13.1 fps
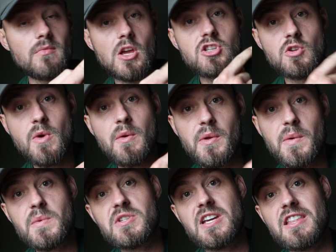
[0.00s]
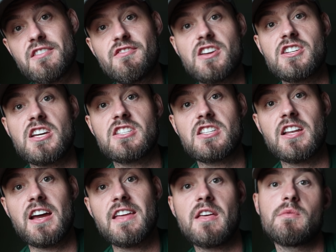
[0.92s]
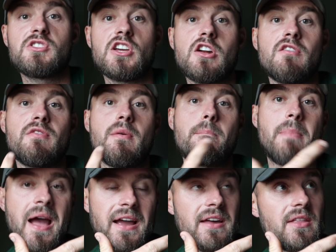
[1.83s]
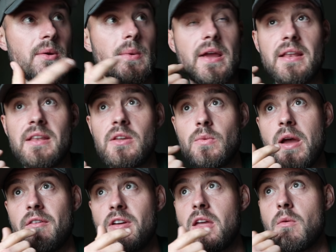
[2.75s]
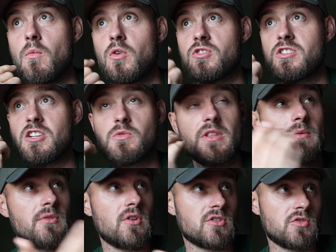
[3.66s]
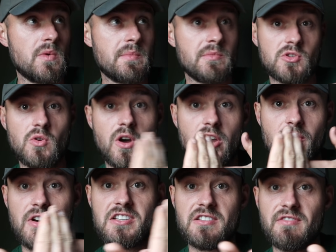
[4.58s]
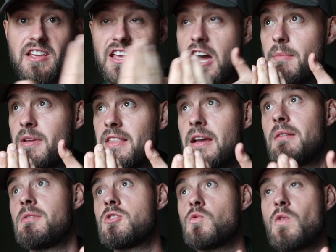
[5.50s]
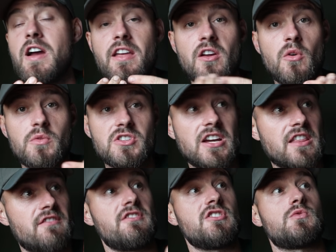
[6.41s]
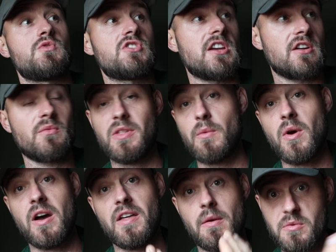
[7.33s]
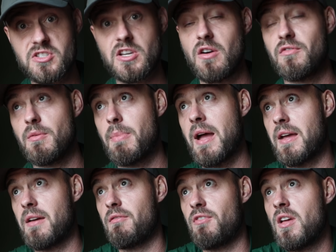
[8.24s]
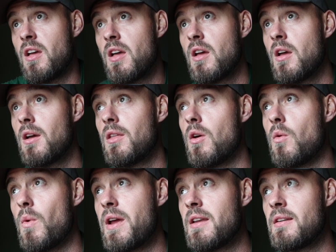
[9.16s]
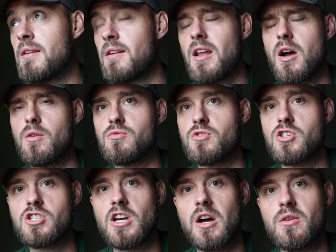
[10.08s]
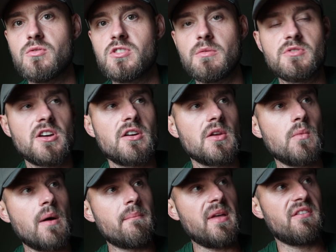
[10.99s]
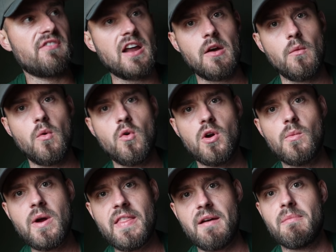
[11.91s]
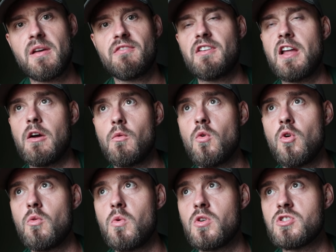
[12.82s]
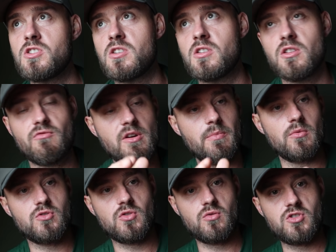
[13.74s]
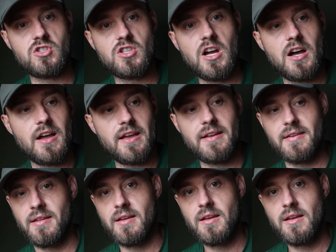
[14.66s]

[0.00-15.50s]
So where we were seeing the fish yesterday, they were sitting off the back of the wind where Ian was. That's what they were doing. So the wind was quite aggressively coming down this way, and I would say the fish were sitting up where they were. They were sitting off the back of the wind. Loads of shows. There was only one bit of flat water, and where that bit of flat water was, the ripple sort of started